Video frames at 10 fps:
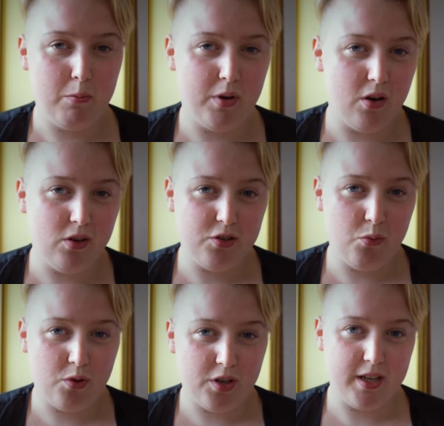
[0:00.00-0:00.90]
But I also
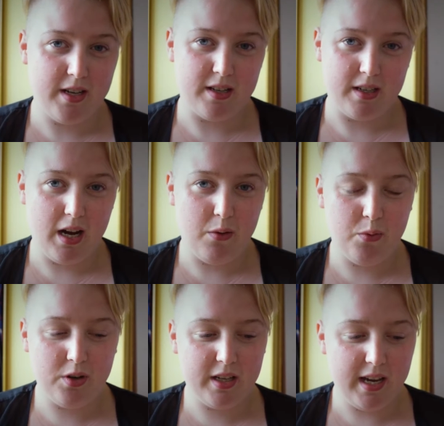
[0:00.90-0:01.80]
work here. I
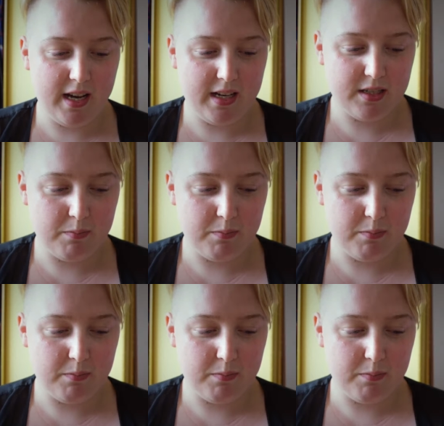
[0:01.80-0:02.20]
work as